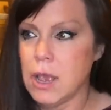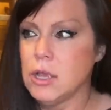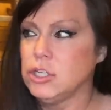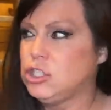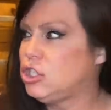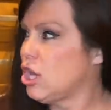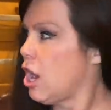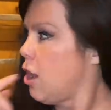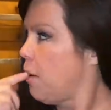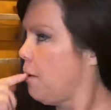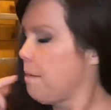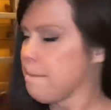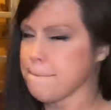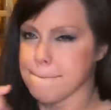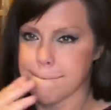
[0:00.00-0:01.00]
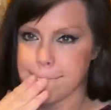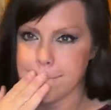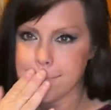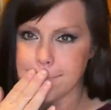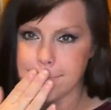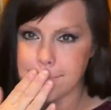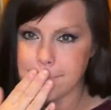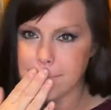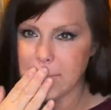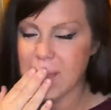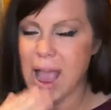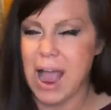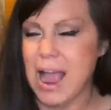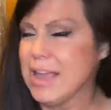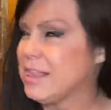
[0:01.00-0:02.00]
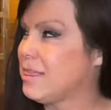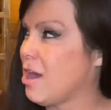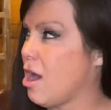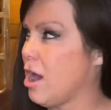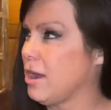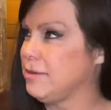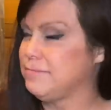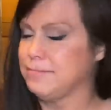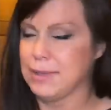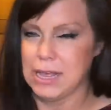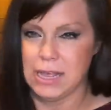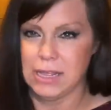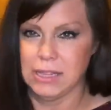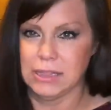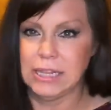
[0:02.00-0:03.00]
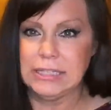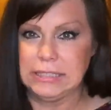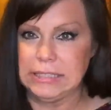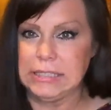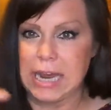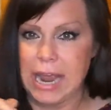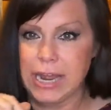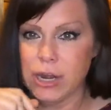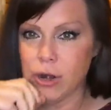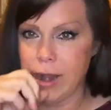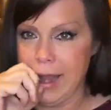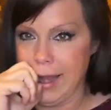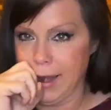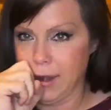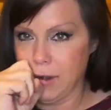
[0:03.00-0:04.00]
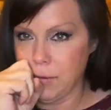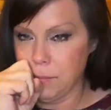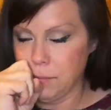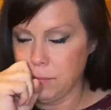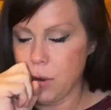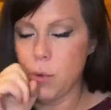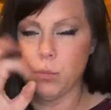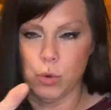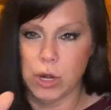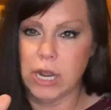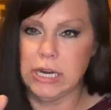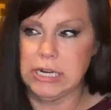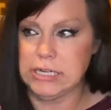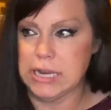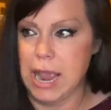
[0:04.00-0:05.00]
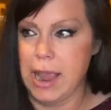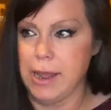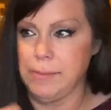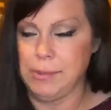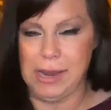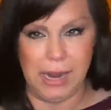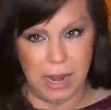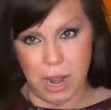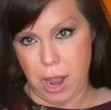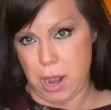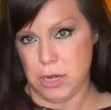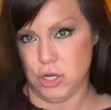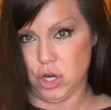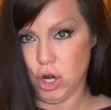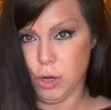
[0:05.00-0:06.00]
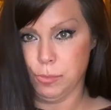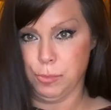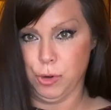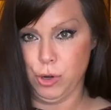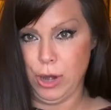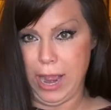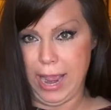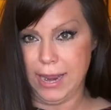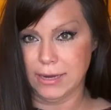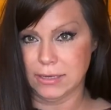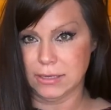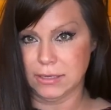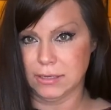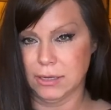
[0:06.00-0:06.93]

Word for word: So I thought, let's dye your hair. We're gonna dye me dark brunette